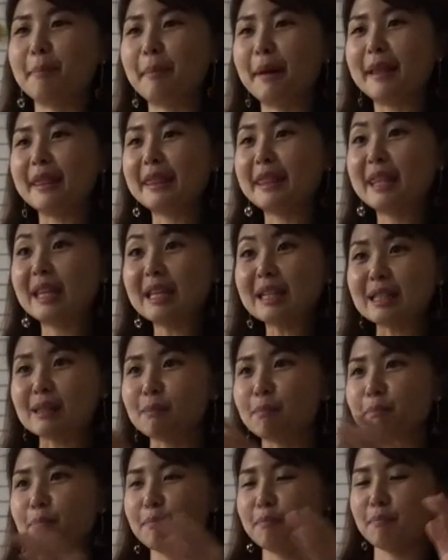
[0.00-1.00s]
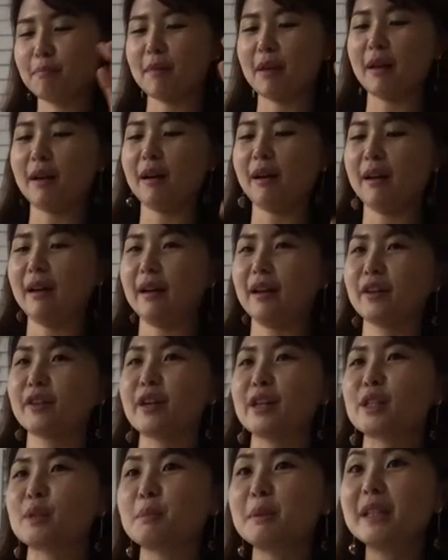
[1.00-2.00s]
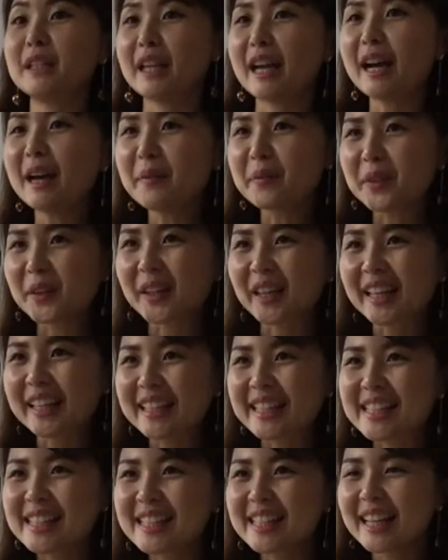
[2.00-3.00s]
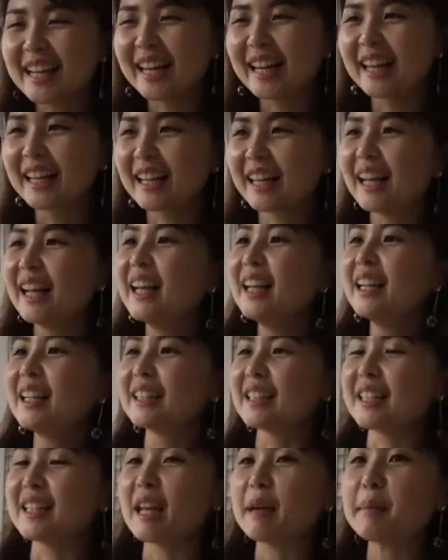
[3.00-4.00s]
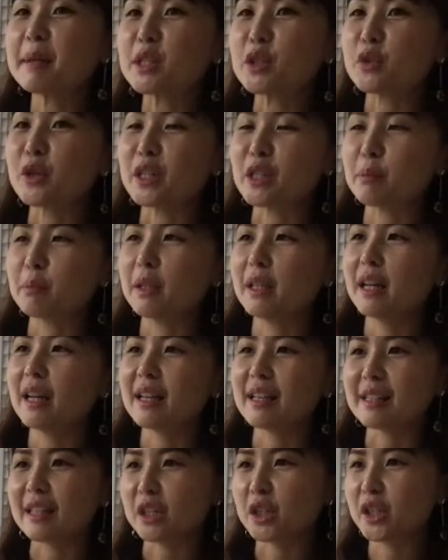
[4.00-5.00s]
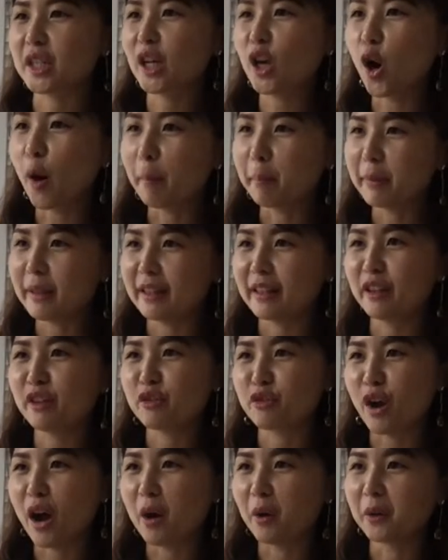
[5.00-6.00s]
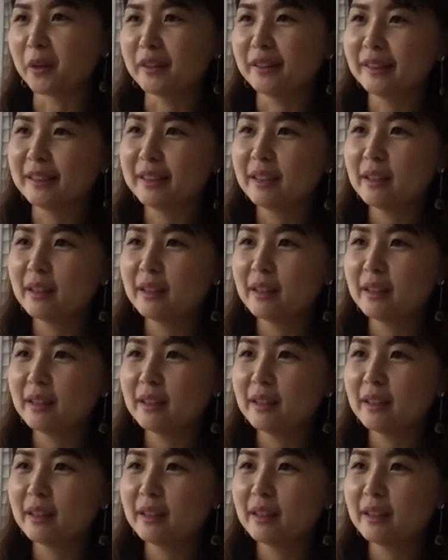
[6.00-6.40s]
But this Cruspedia, okay, this the name is Cruspedia, is actually completely round.